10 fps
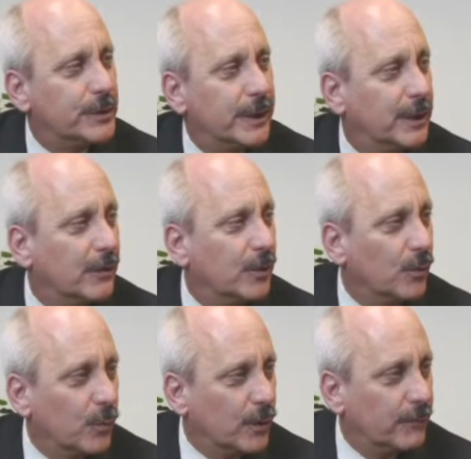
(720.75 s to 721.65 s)
younger
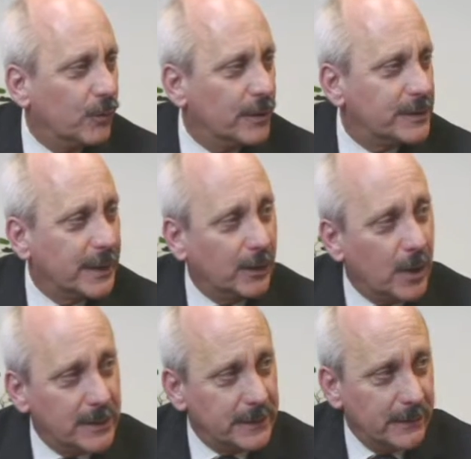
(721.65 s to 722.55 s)
workforce that
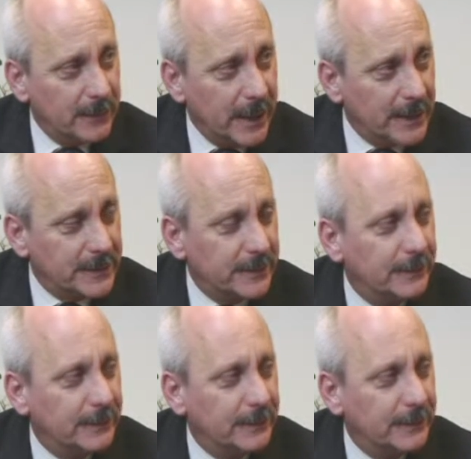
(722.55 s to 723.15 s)
costs them less.